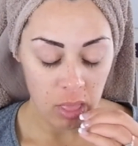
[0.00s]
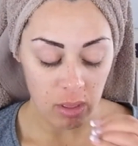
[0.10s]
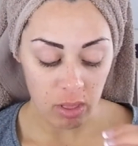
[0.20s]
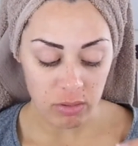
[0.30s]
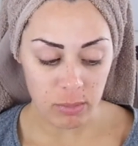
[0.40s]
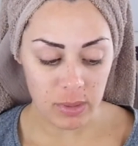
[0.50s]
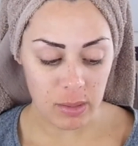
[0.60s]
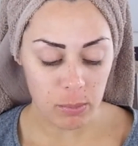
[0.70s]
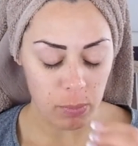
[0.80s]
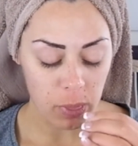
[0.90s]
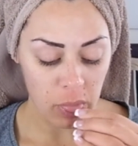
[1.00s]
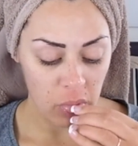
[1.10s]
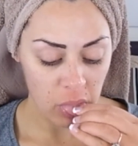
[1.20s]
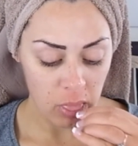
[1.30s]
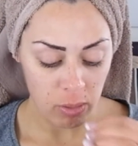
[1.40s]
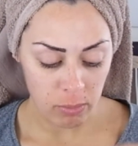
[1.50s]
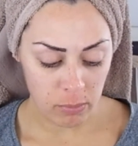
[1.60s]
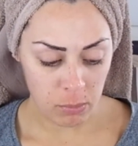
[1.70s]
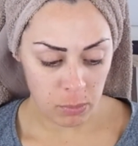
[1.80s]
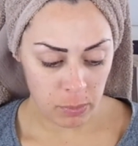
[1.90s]
I've got something
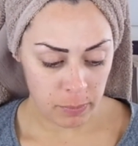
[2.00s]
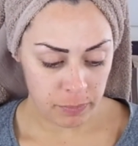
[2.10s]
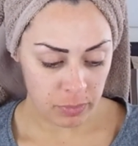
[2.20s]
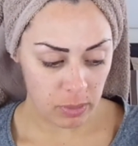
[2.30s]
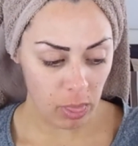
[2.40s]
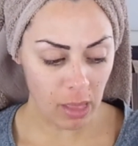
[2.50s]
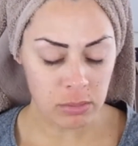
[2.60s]
in...